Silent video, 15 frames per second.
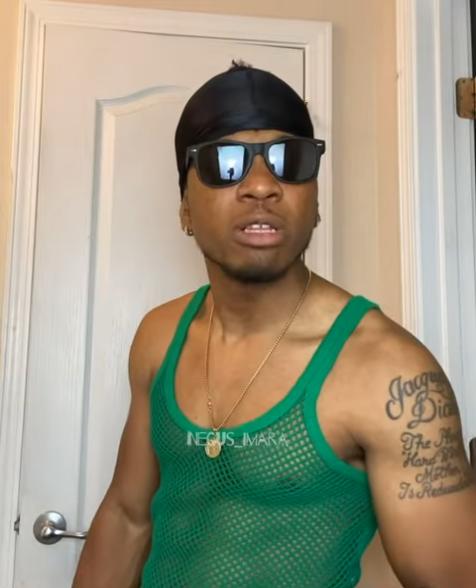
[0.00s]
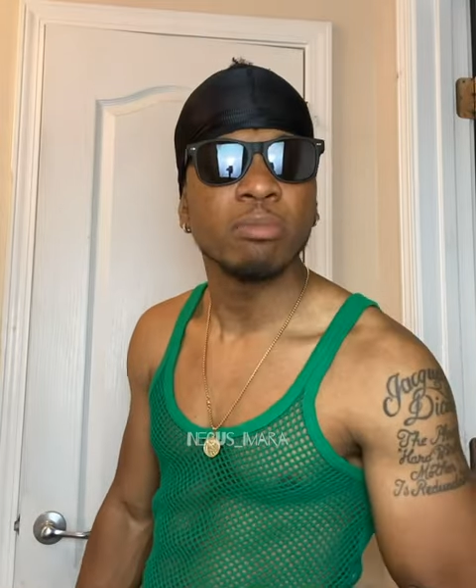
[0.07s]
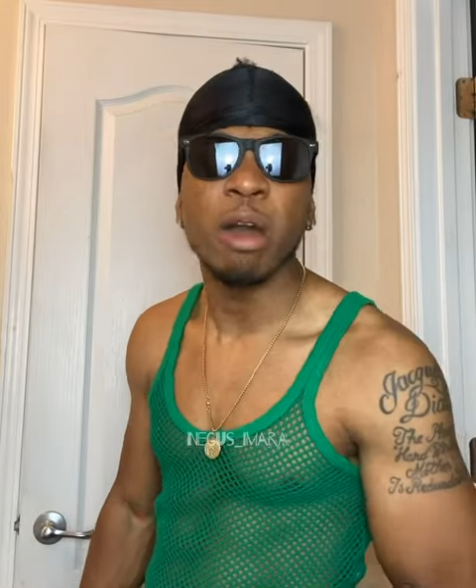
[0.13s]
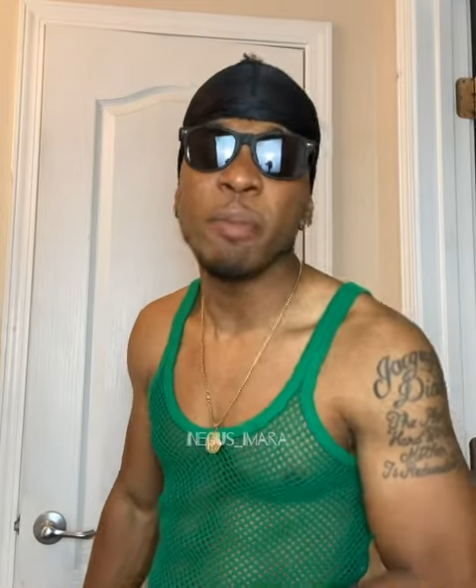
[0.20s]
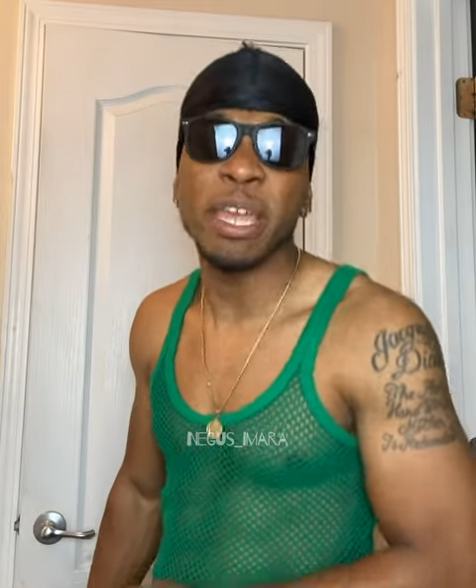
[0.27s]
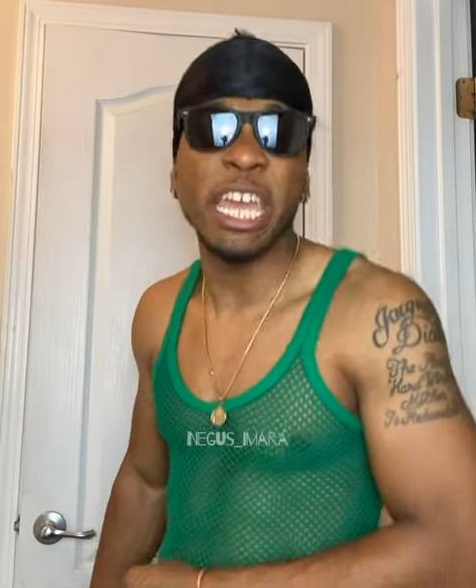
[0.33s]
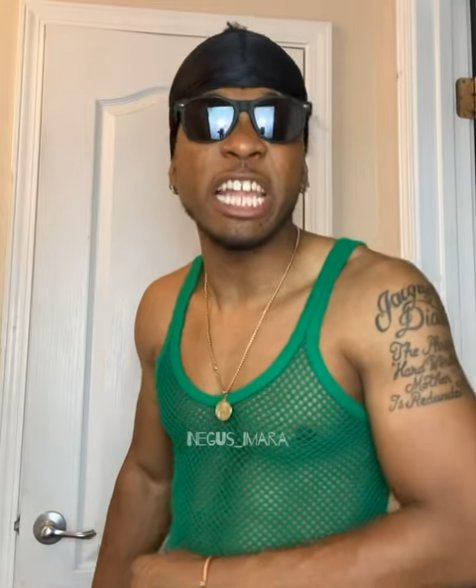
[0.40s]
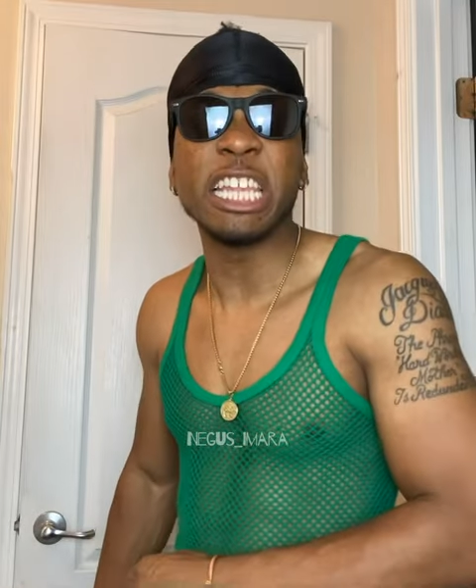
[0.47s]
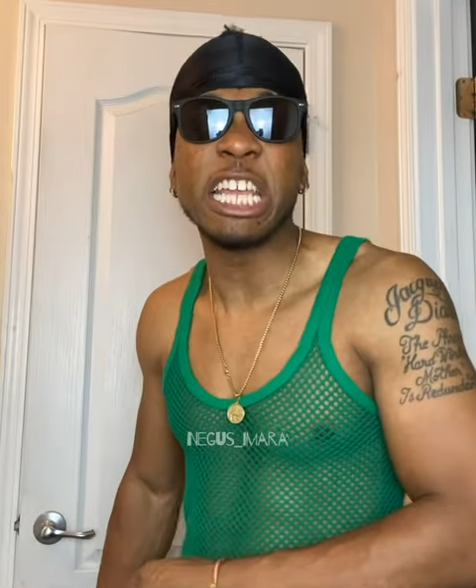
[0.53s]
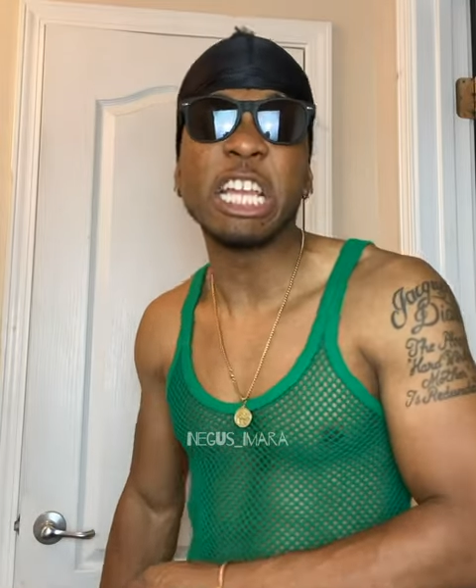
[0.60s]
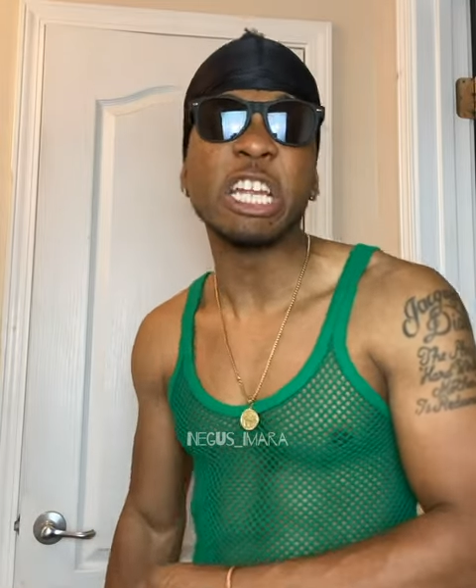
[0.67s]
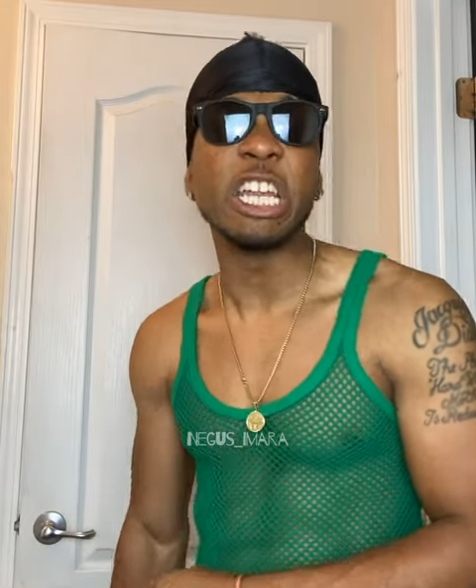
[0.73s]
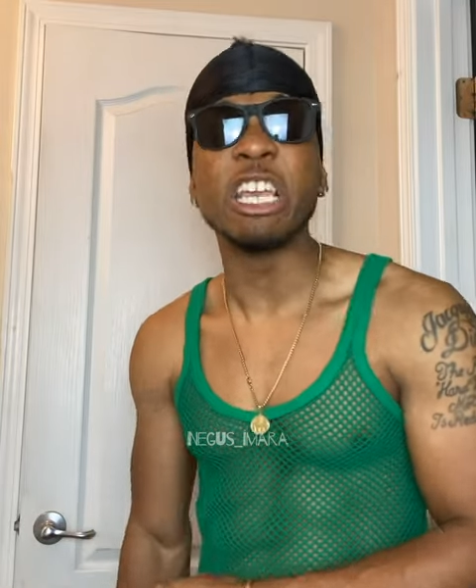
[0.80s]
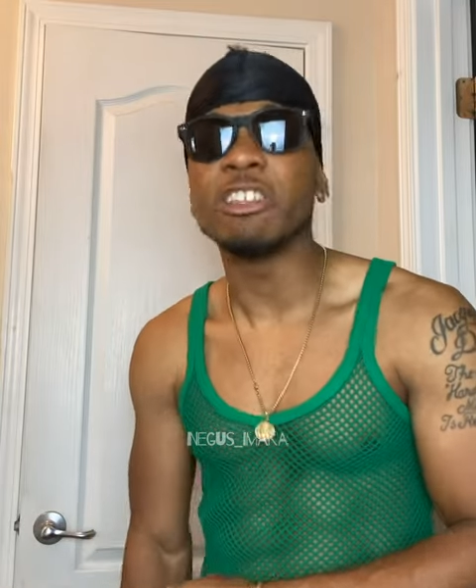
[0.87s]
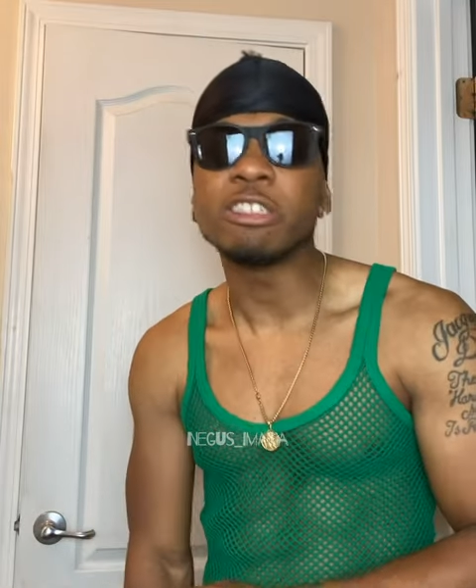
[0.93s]
But me can tell
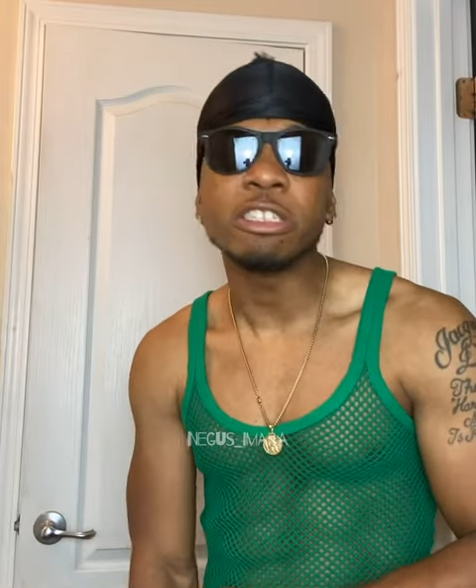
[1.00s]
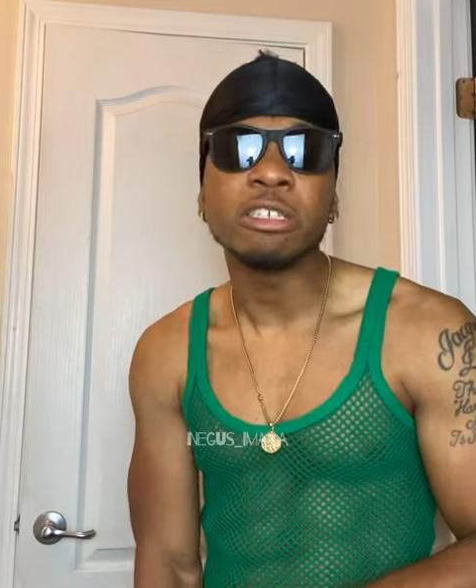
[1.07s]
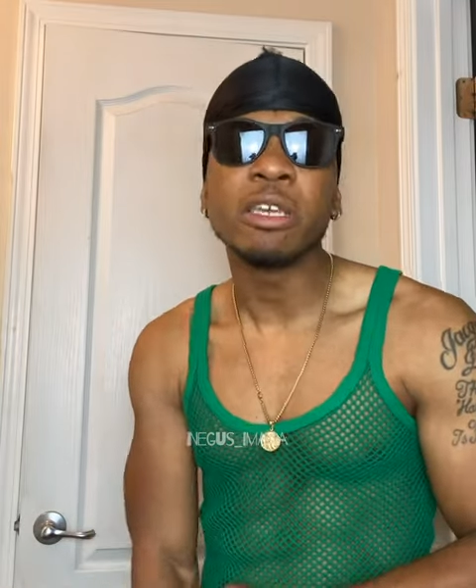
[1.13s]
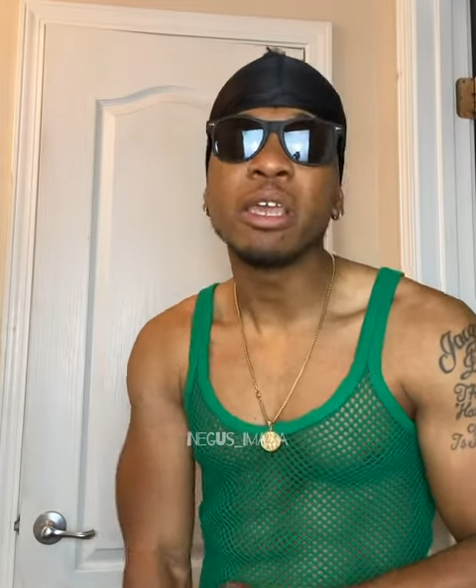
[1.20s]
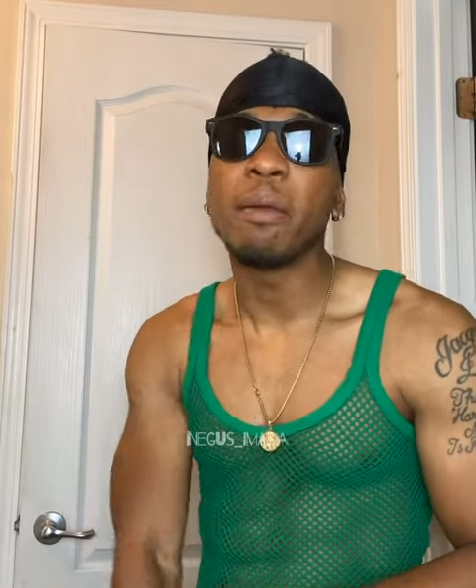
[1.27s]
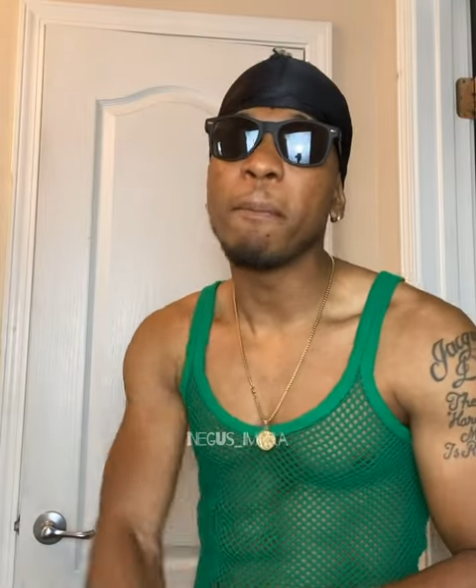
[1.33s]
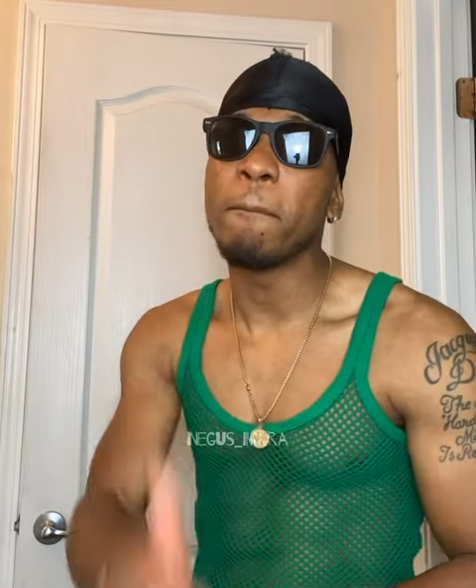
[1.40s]
you this.